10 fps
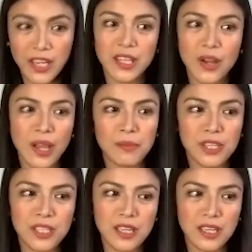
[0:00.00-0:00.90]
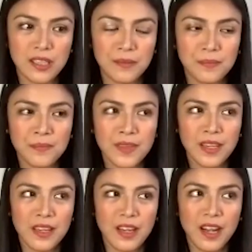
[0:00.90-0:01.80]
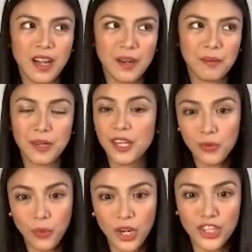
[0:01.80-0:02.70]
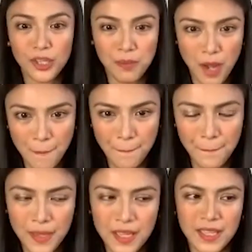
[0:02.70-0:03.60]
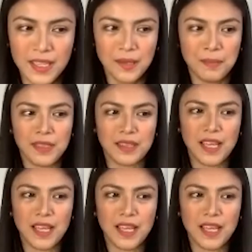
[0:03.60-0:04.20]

Right now I'm reading Prayer Warrior Mom. But